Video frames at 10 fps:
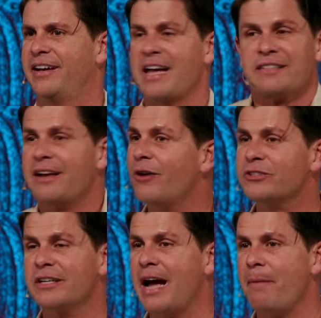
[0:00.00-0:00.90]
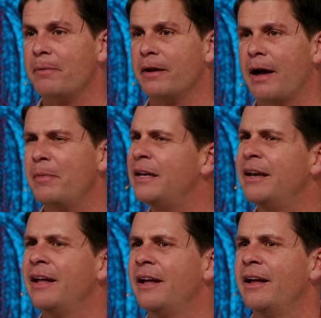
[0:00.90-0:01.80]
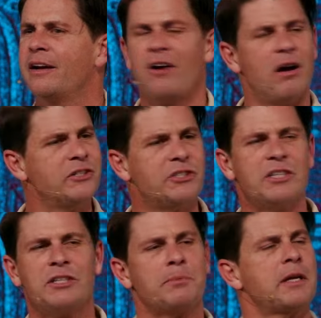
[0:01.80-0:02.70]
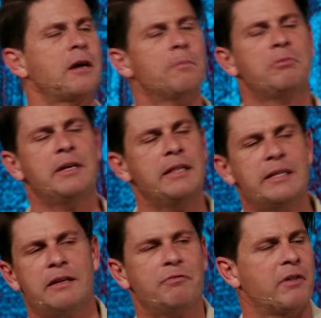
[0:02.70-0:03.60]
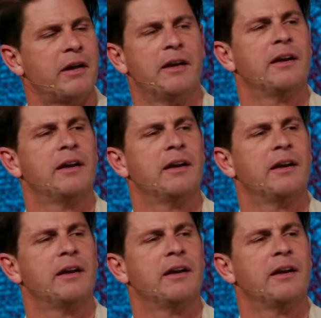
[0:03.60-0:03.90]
That's not how it's going to happen. I mean, God just did something completely different.